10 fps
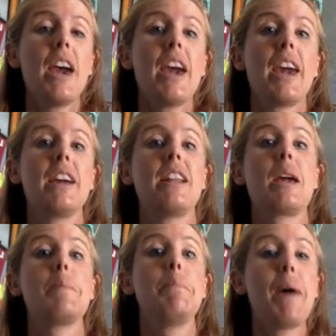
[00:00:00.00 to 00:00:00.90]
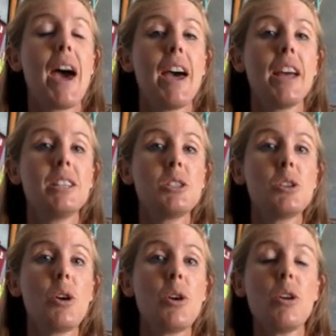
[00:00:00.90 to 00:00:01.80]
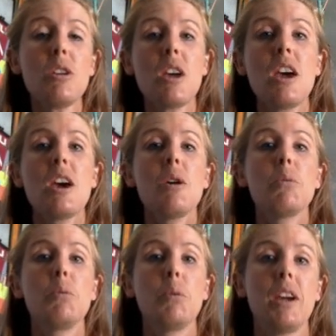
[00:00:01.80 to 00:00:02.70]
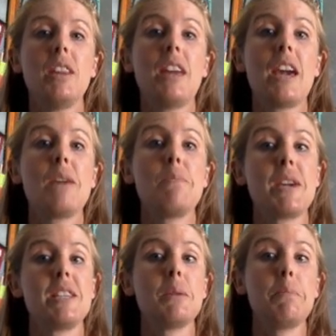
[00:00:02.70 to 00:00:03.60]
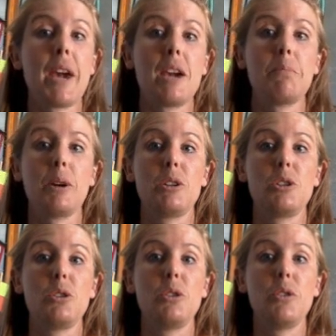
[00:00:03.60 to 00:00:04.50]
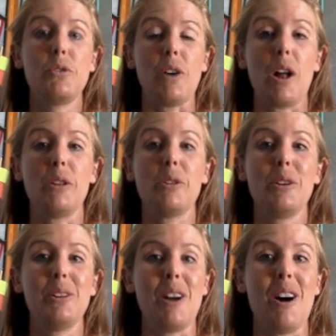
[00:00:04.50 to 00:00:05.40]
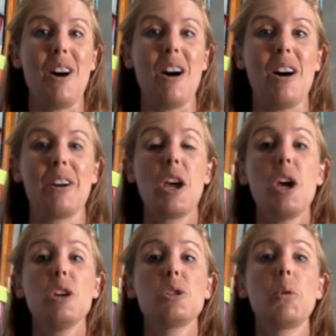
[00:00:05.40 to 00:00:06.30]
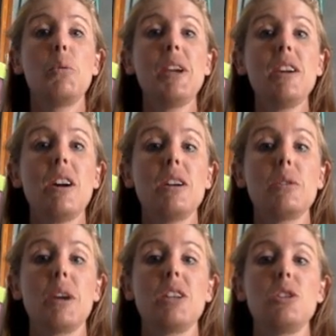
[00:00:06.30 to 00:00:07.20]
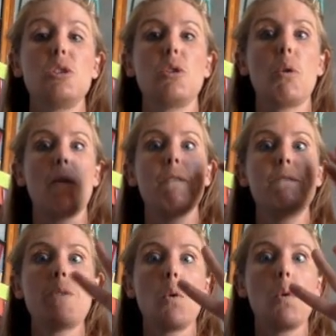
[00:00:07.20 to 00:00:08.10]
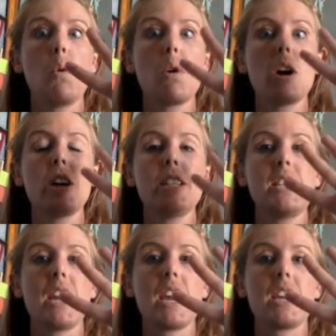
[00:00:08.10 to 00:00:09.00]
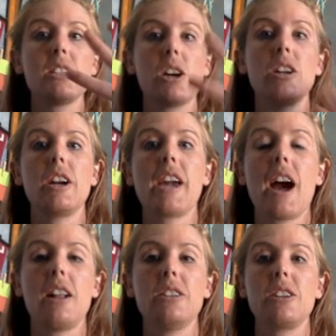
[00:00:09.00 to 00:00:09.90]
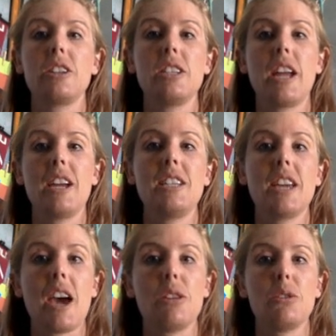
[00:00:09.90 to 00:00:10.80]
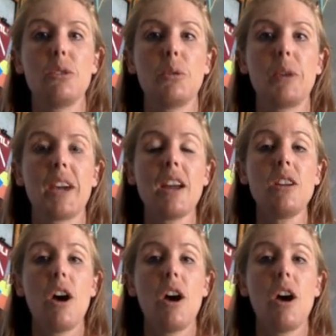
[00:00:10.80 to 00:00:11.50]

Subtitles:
and a pencil with a piece of paper to follow along. So we are going to do 4 days on our calendar today to get through the weekend.